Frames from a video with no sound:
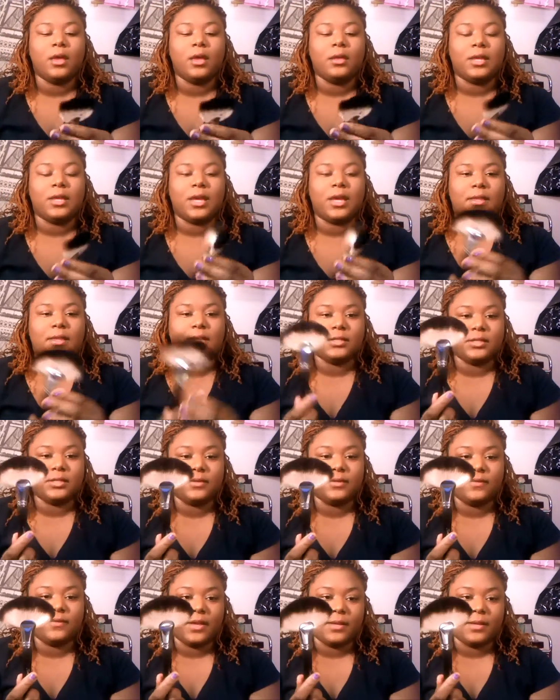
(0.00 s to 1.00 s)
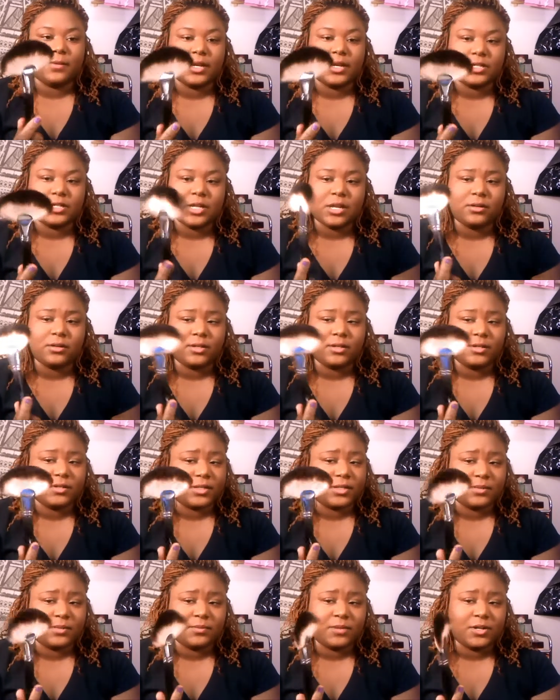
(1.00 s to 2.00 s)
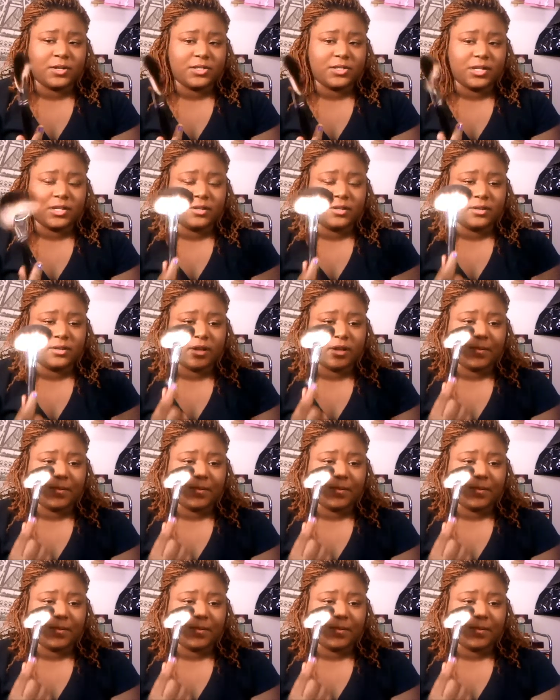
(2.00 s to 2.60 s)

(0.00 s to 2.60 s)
Yeah, this is the fan brush. I don't use this brush either.